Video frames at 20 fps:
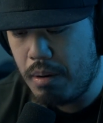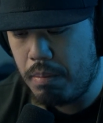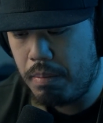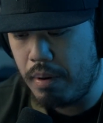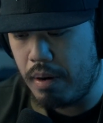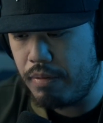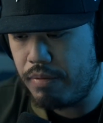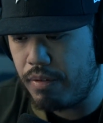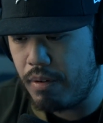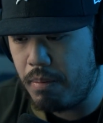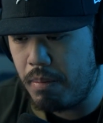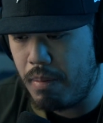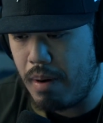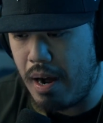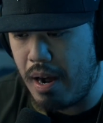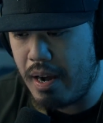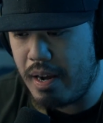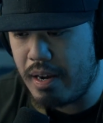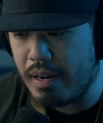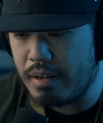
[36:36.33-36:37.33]
But from
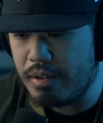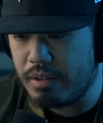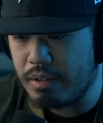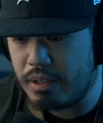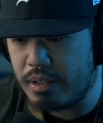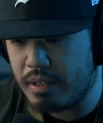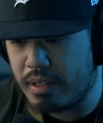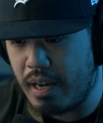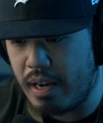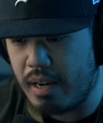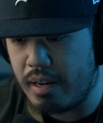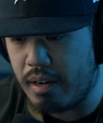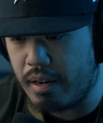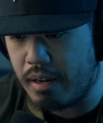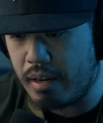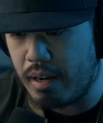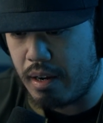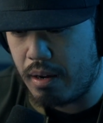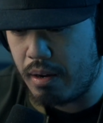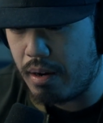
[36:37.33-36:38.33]
my
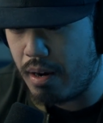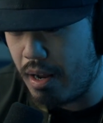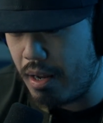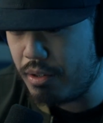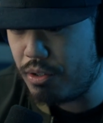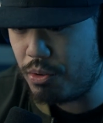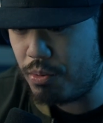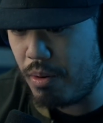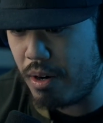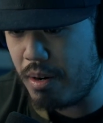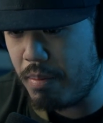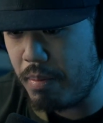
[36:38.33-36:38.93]
understanding, I just want